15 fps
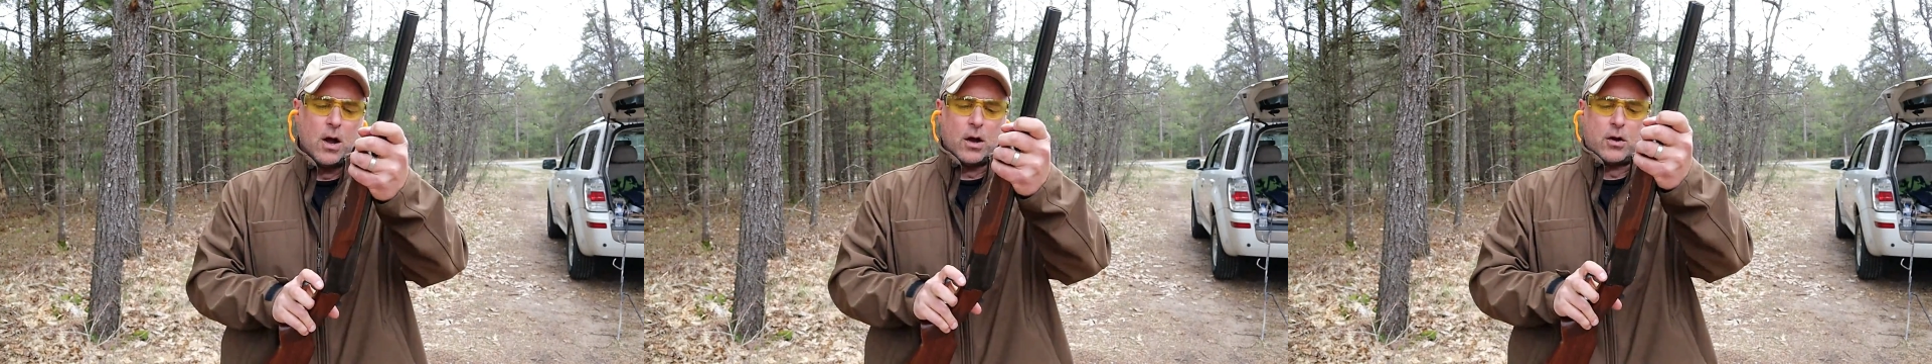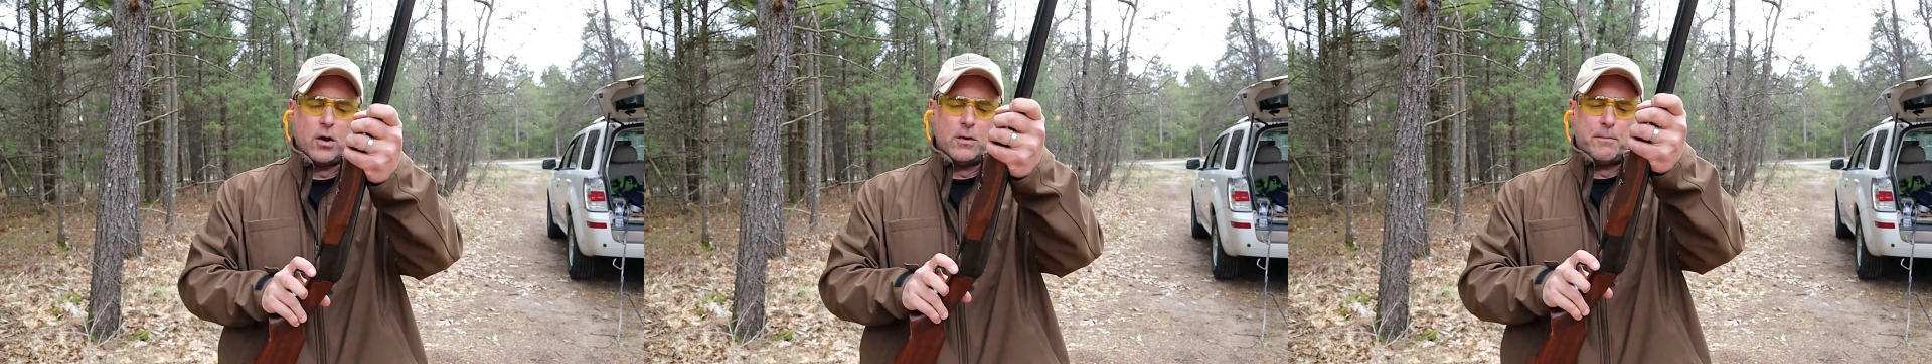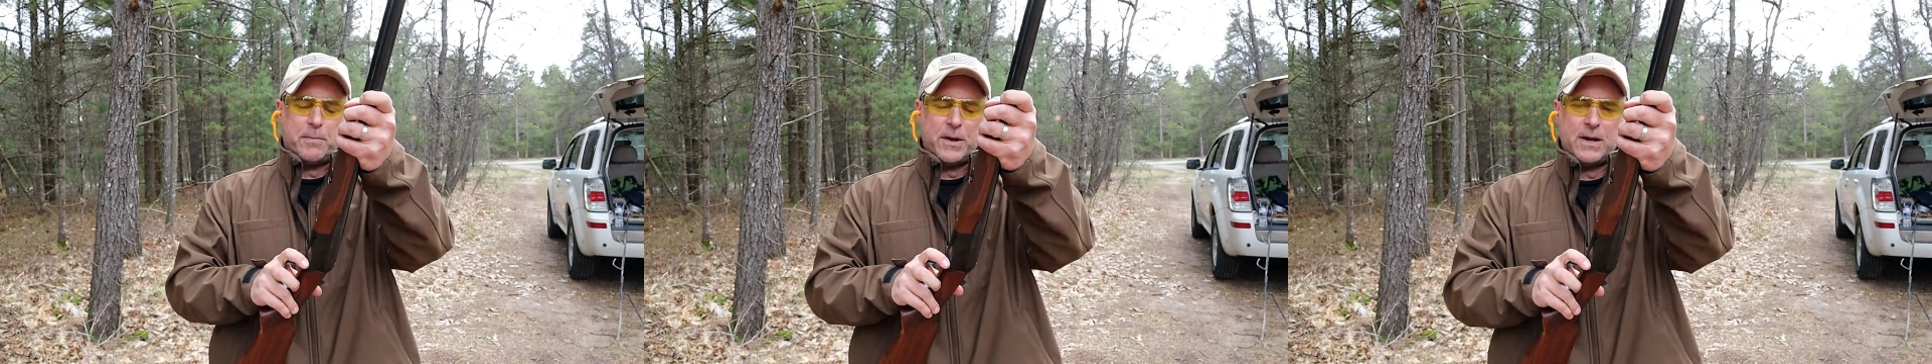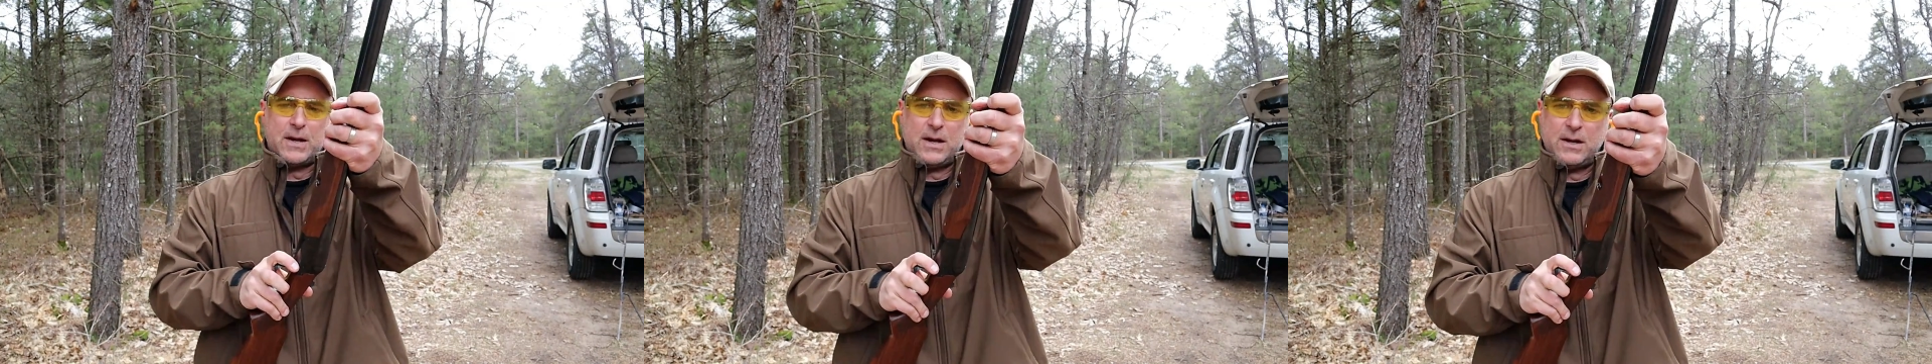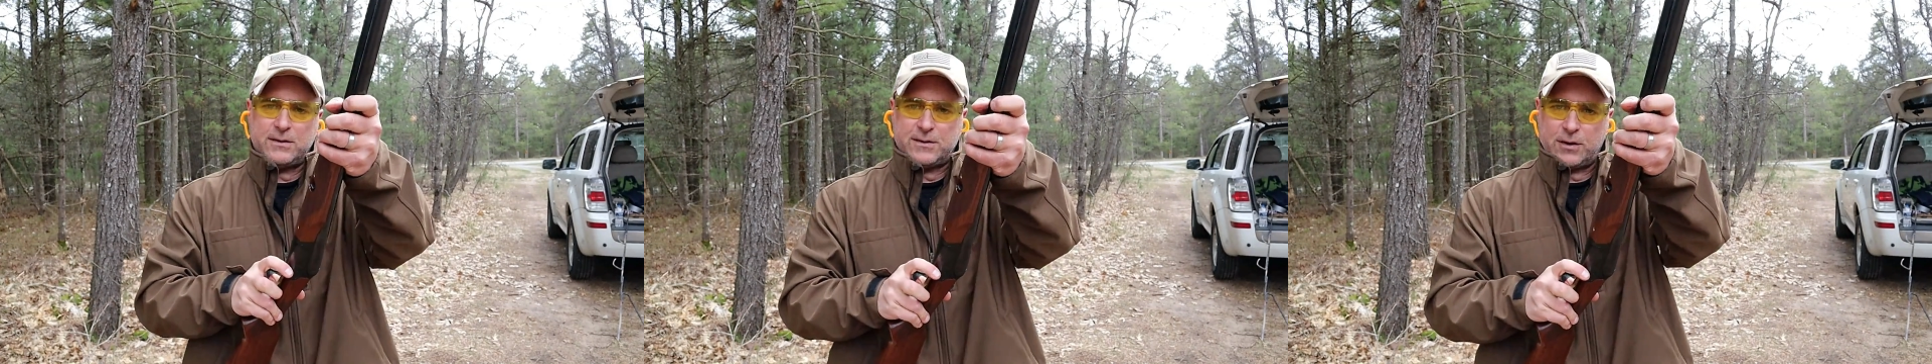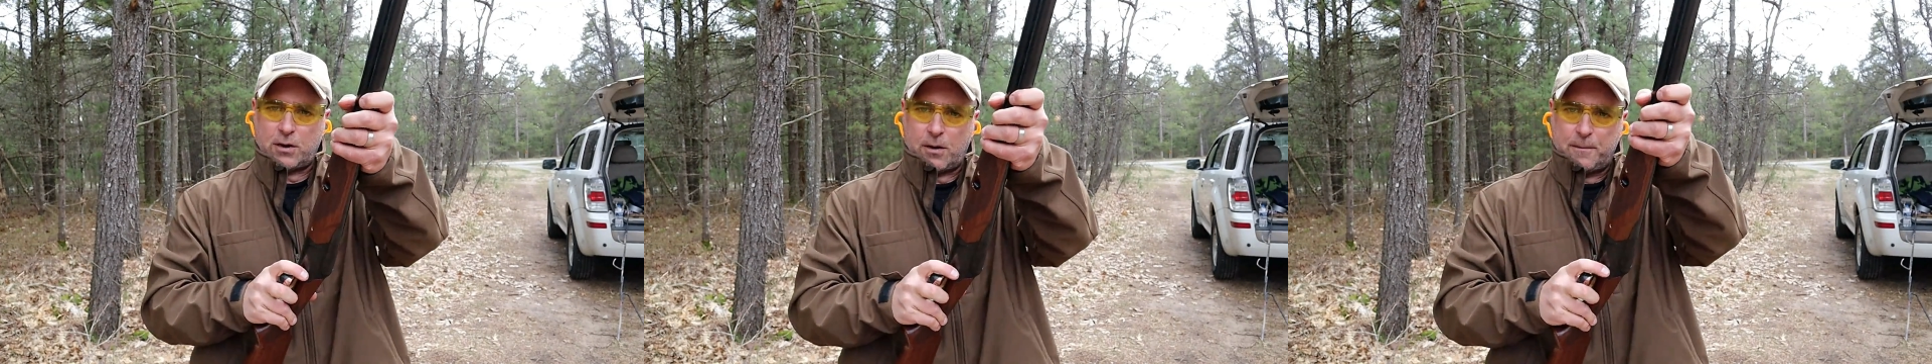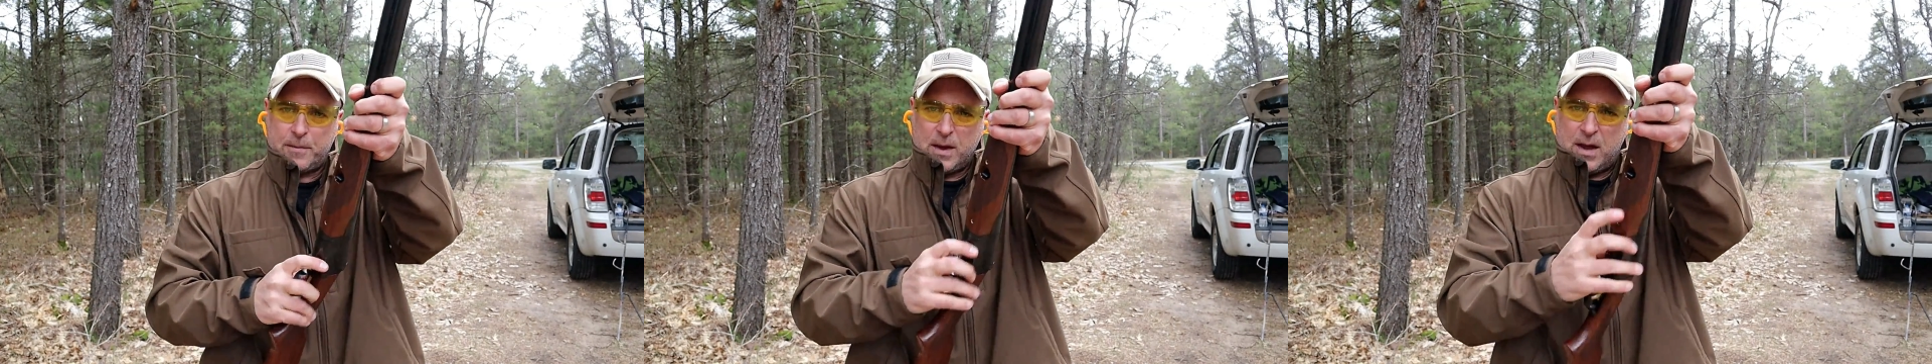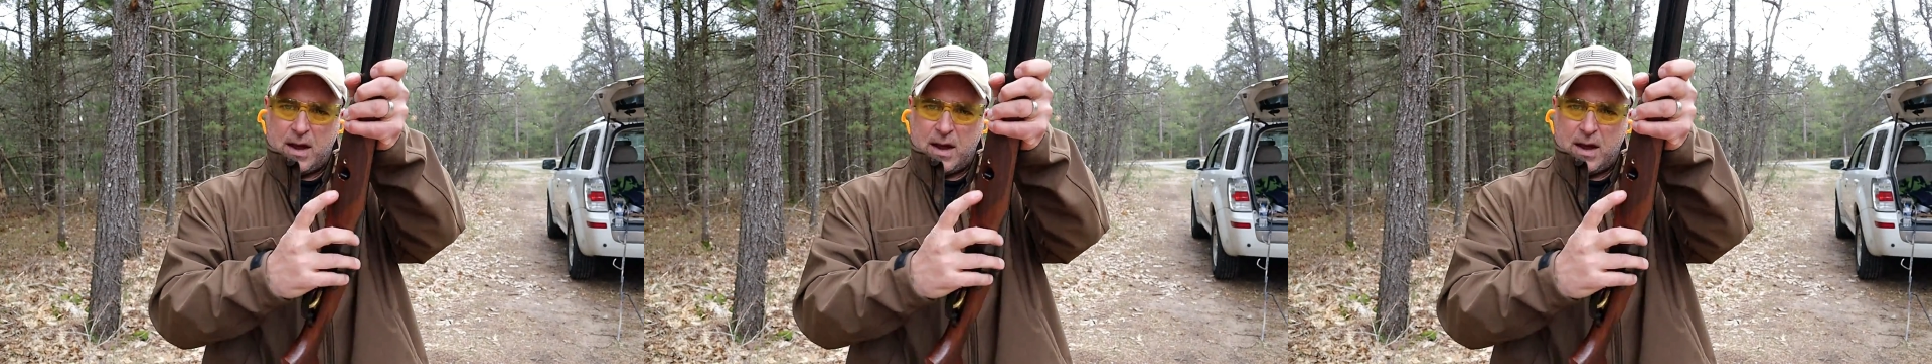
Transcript: couldn't be easier.